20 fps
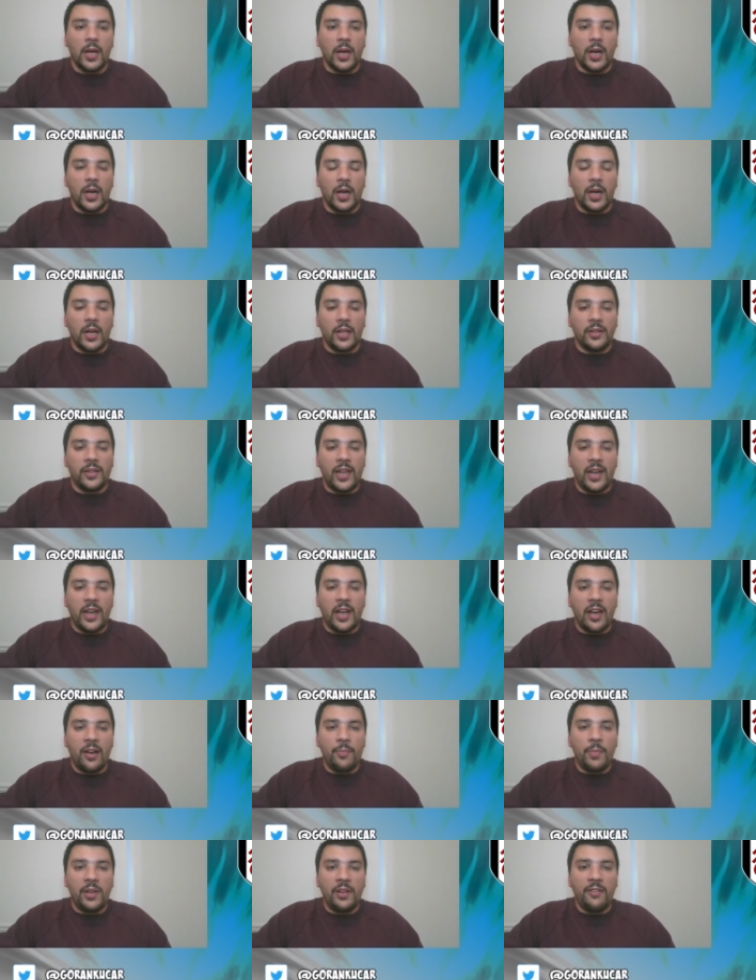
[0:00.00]
Uh, they
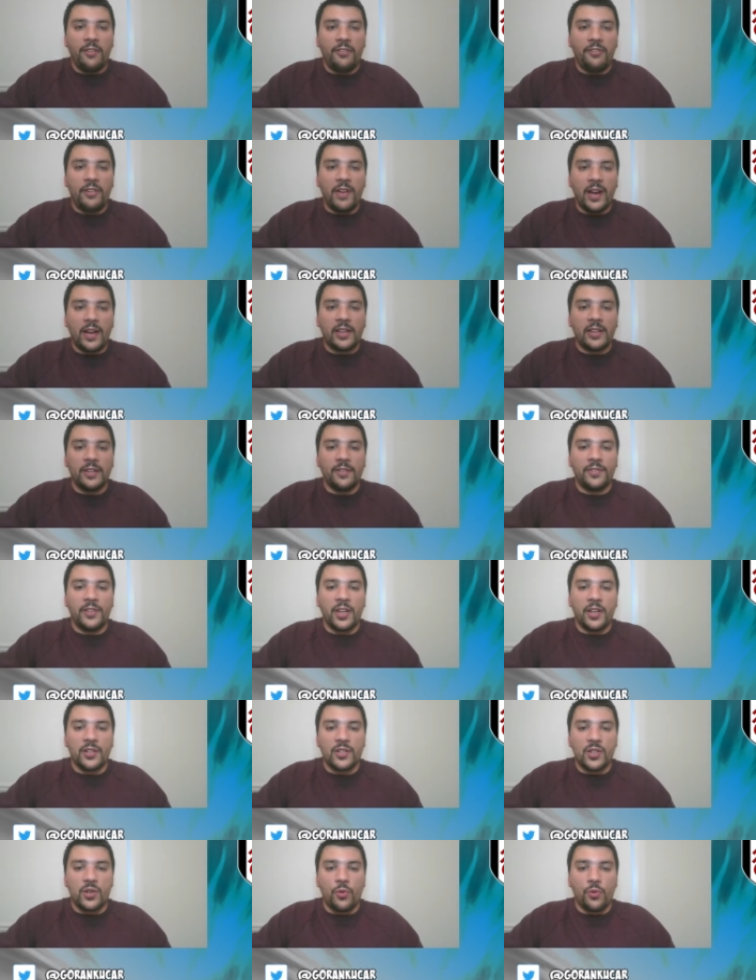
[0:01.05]
have been effective. They
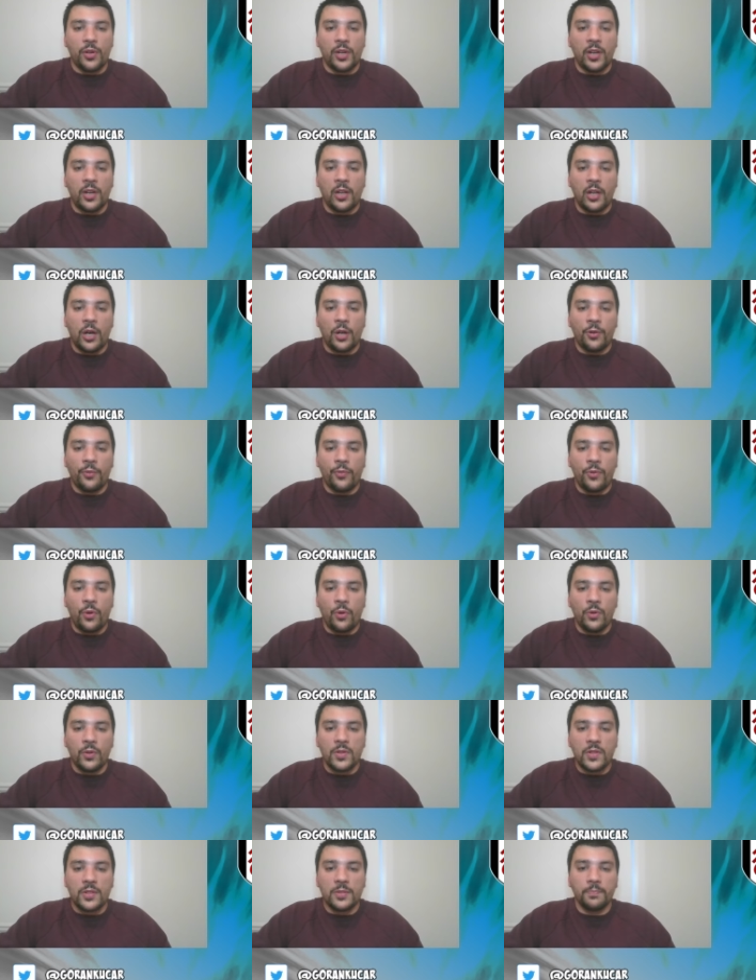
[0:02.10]
are scoring a lot of
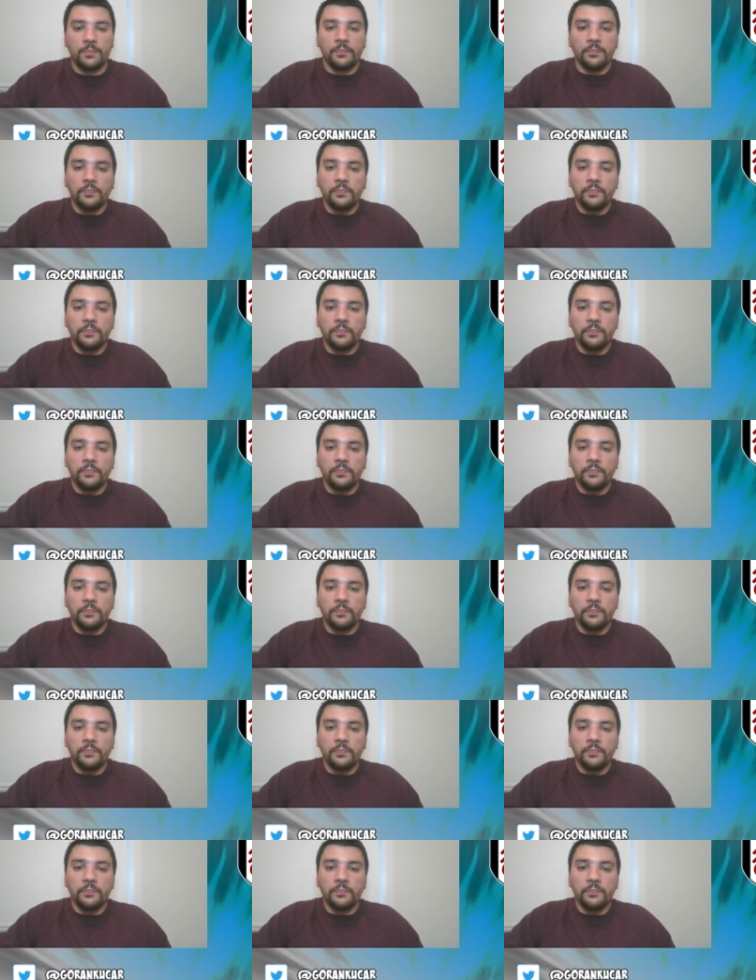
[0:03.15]
goals,